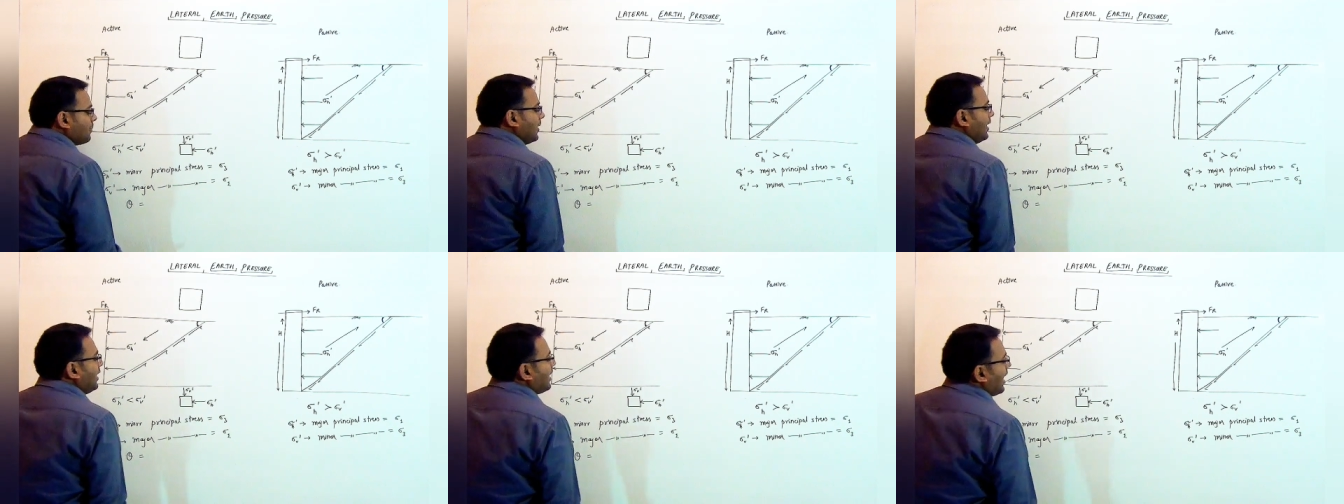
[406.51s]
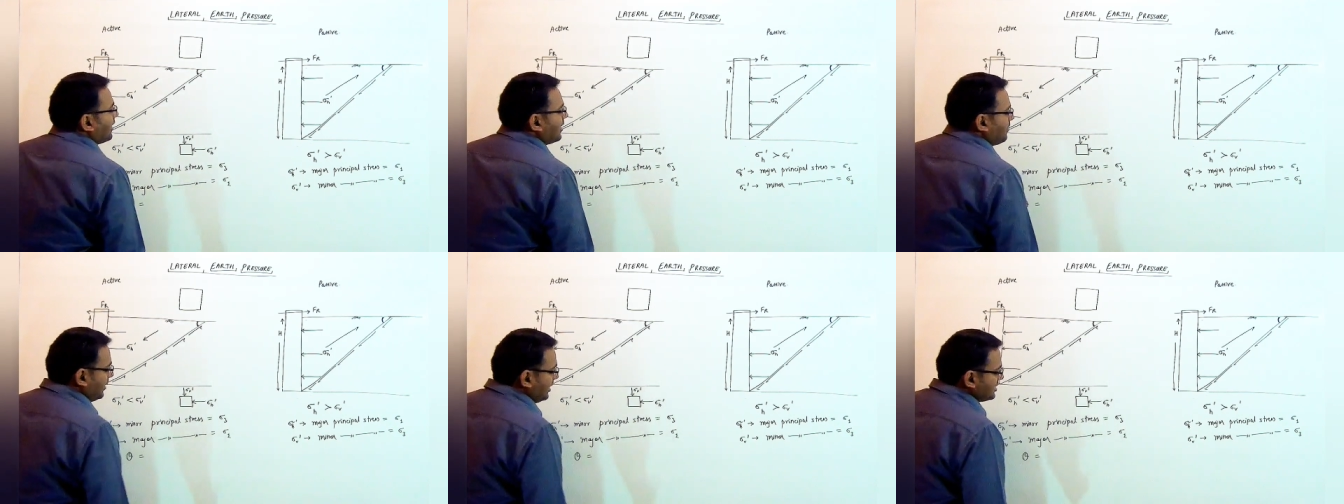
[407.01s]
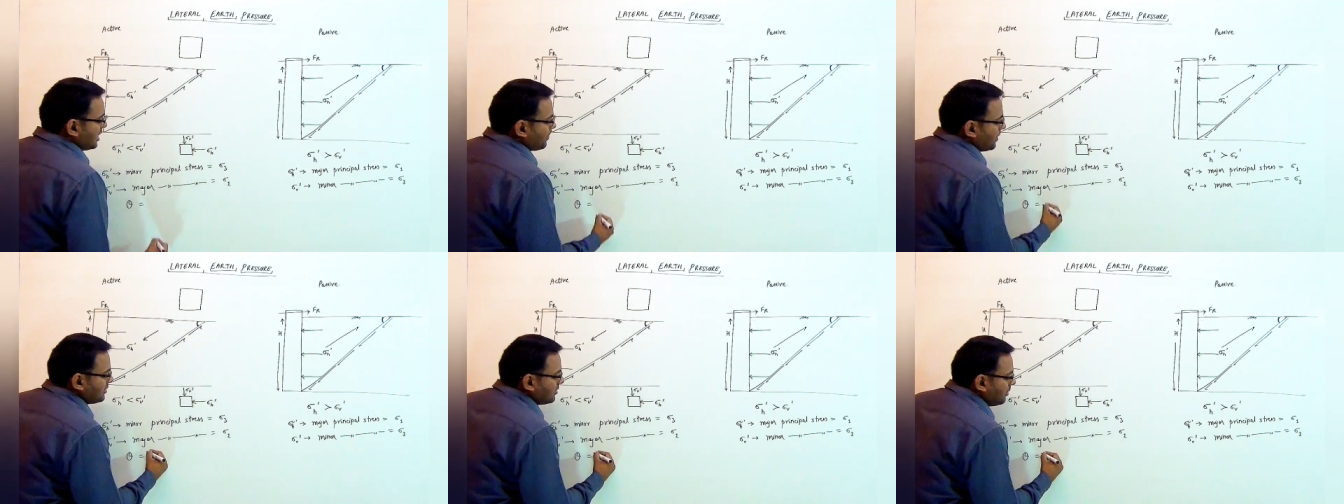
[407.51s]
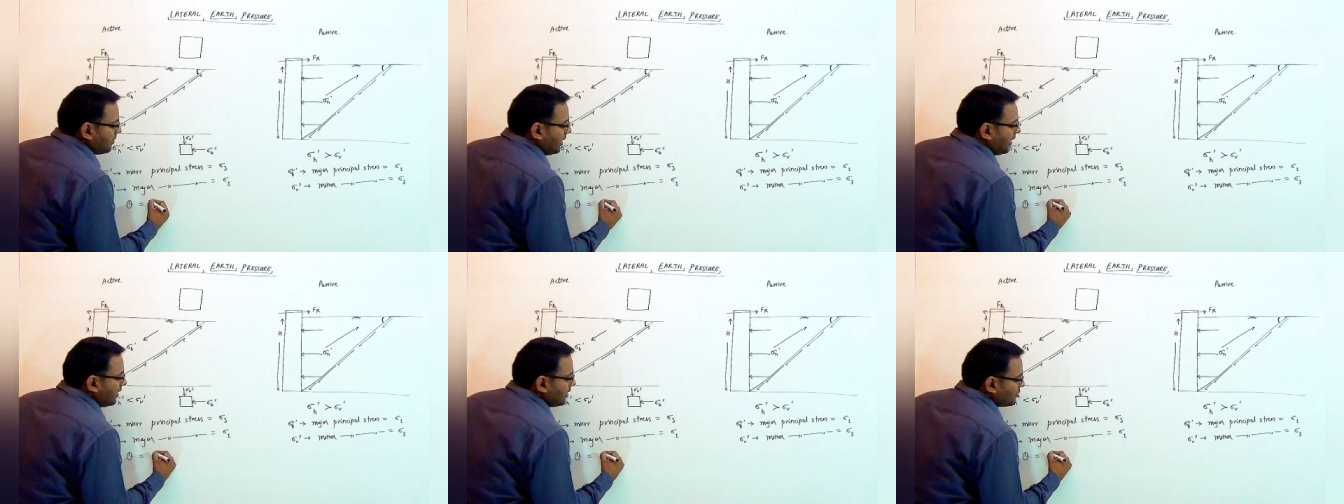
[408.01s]
plane and the major principal
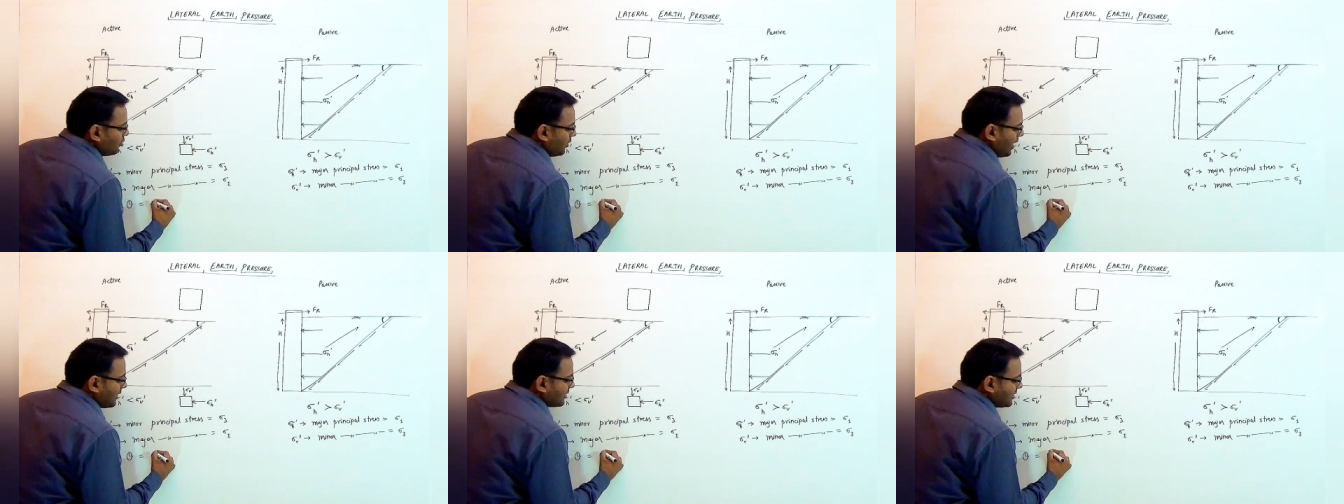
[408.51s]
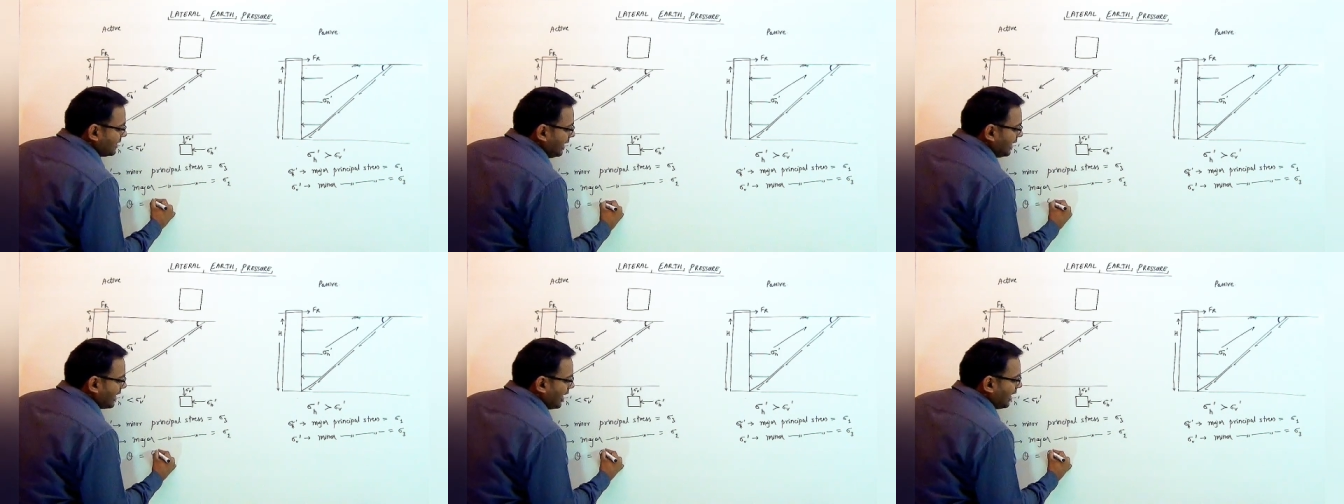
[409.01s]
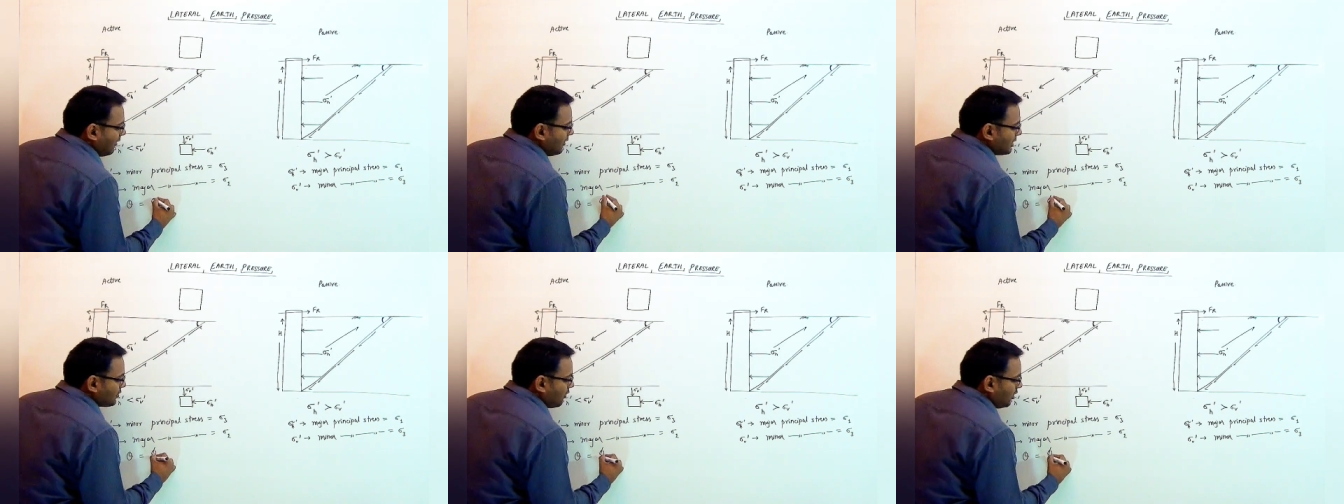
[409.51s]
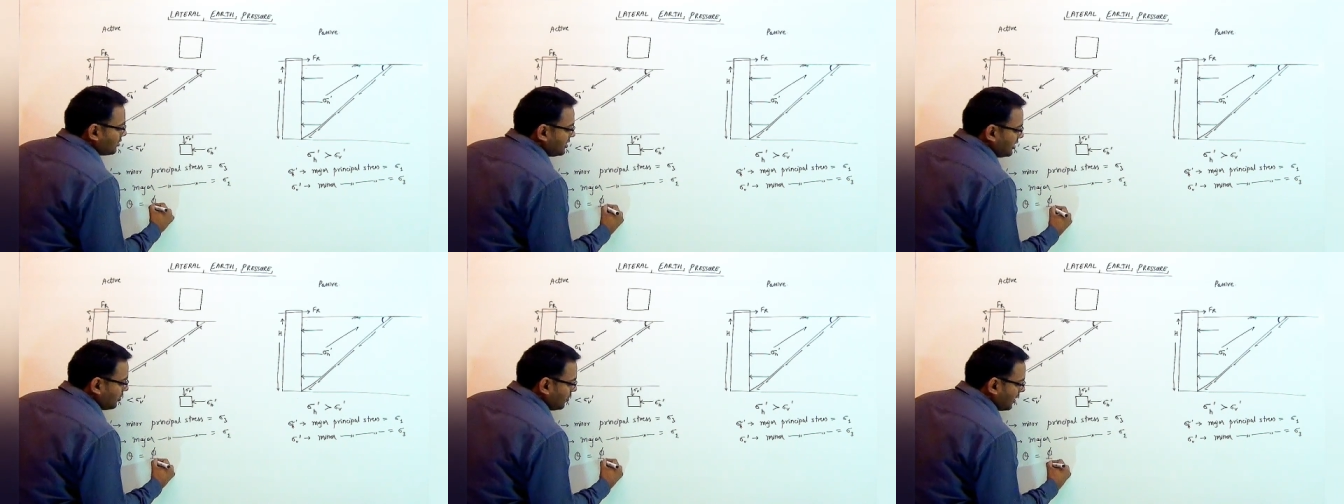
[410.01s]
plane is known as theta which was
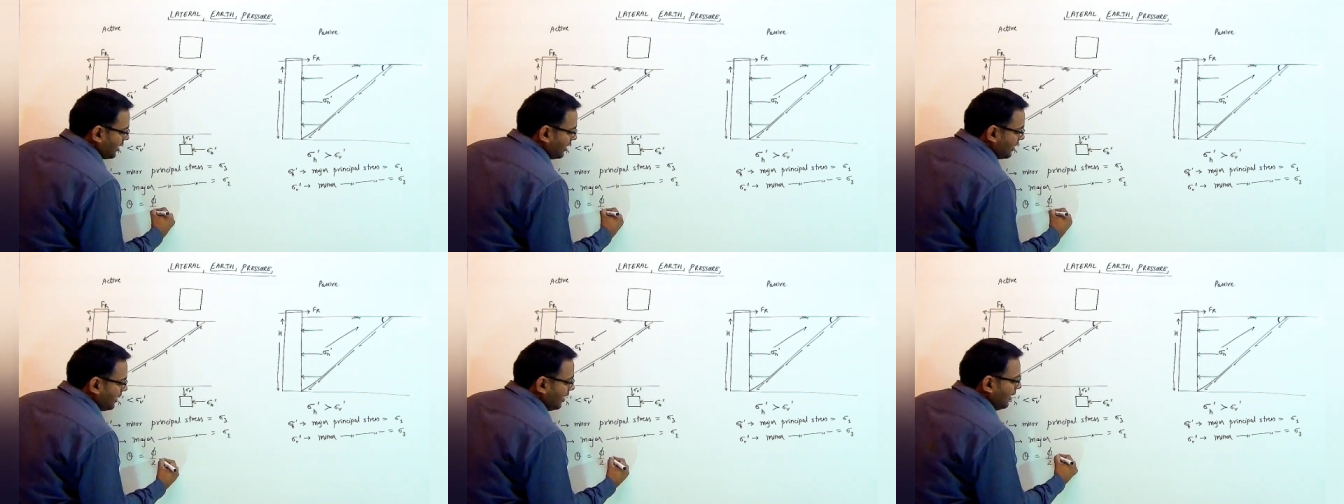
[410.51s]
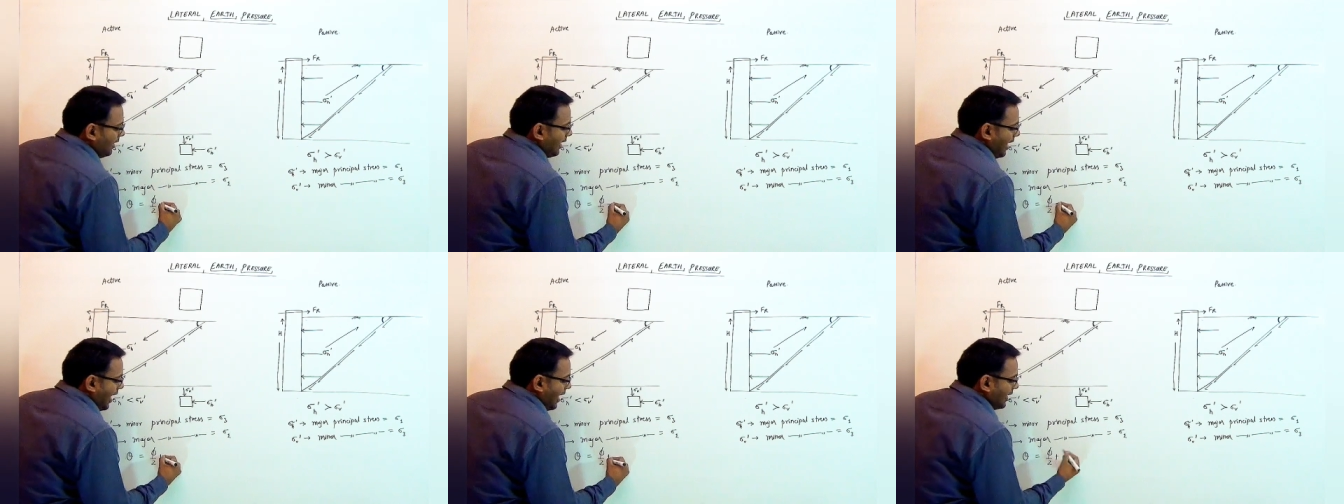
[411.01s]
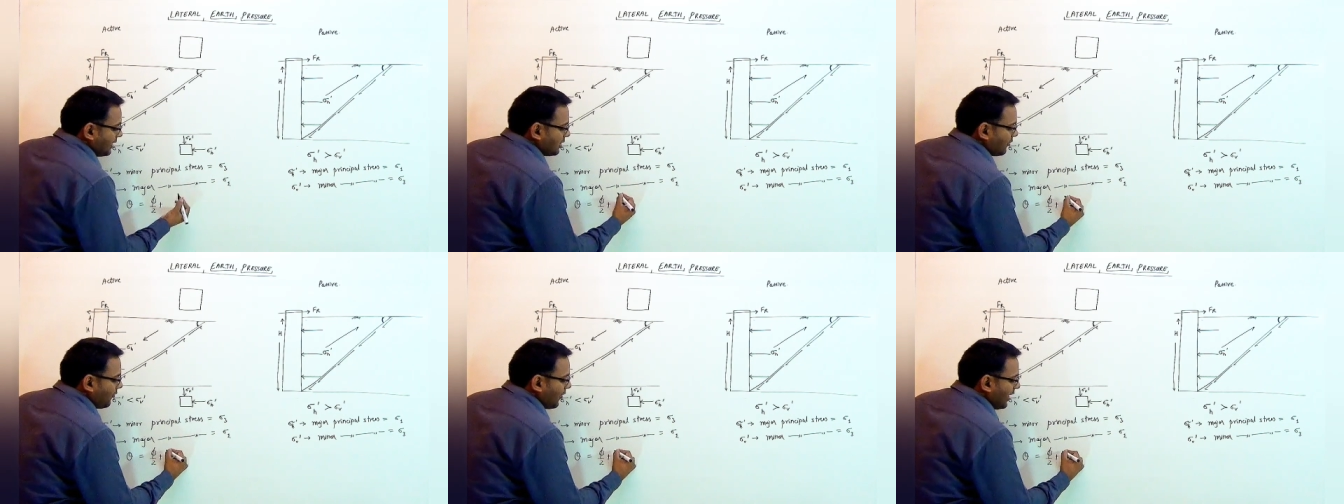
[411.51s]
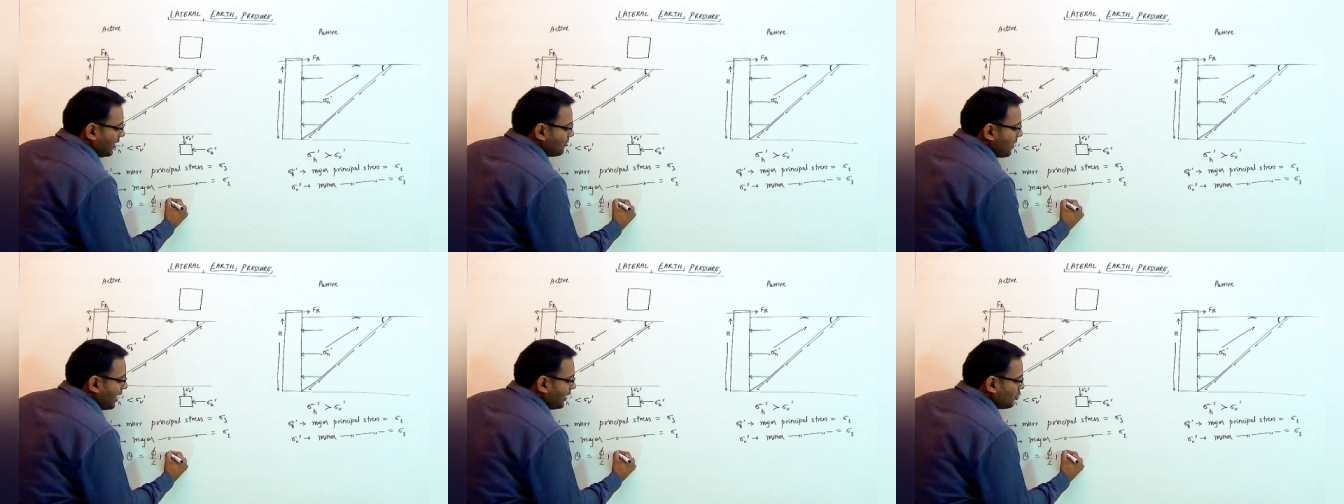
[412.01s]
denoted as phi
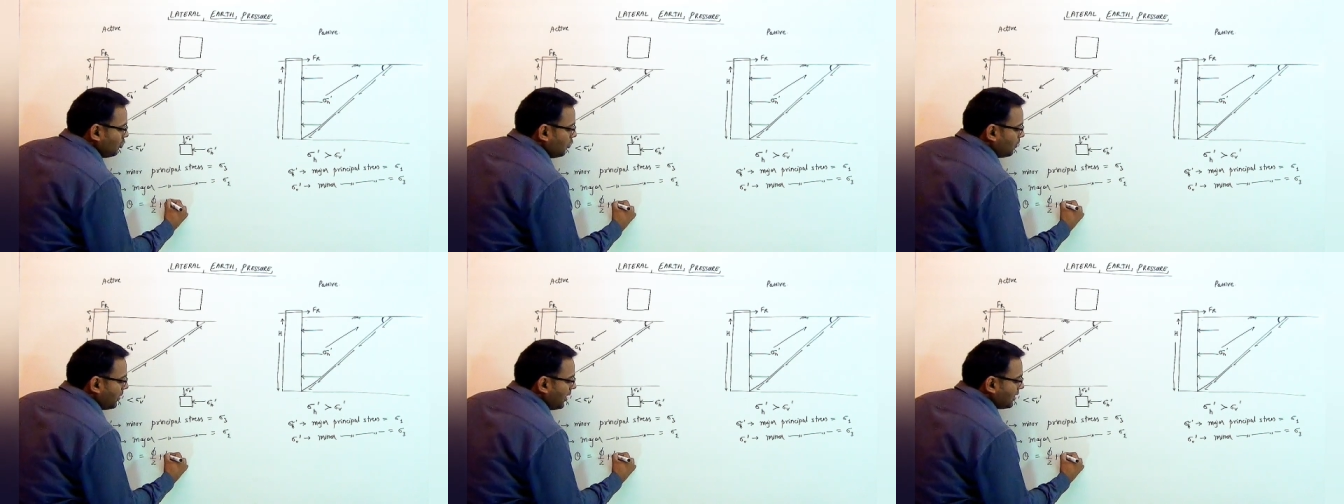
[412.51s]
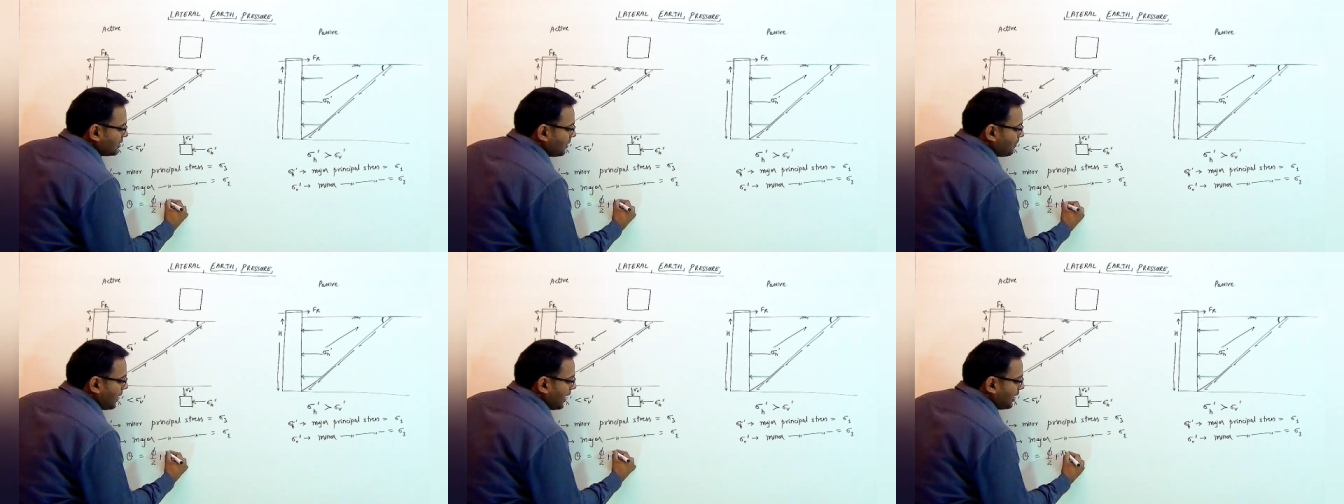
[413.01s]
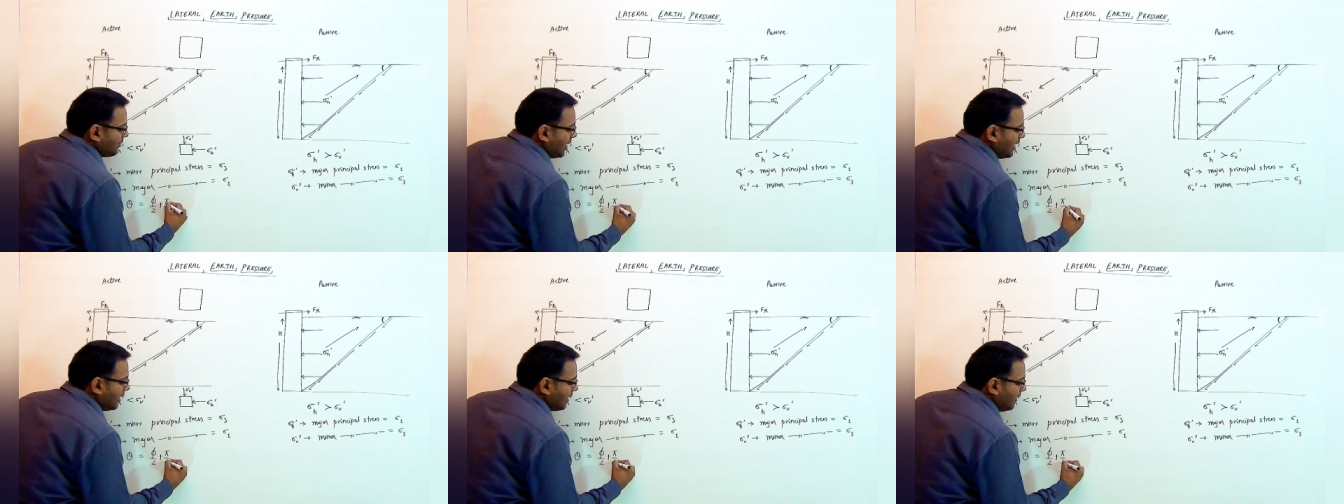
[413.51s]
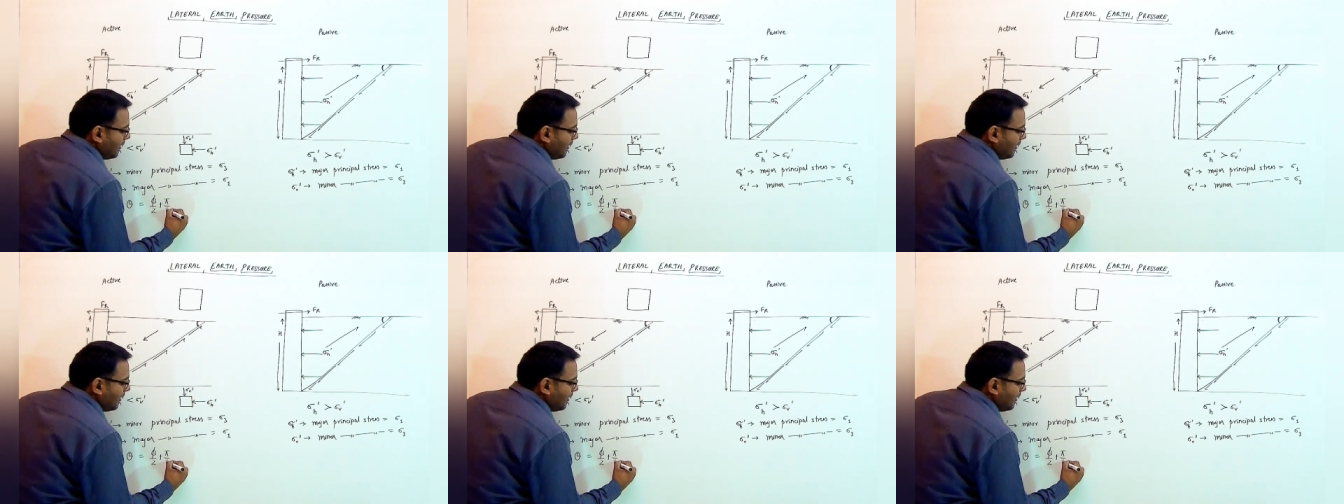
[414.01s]
by 2 plus pi by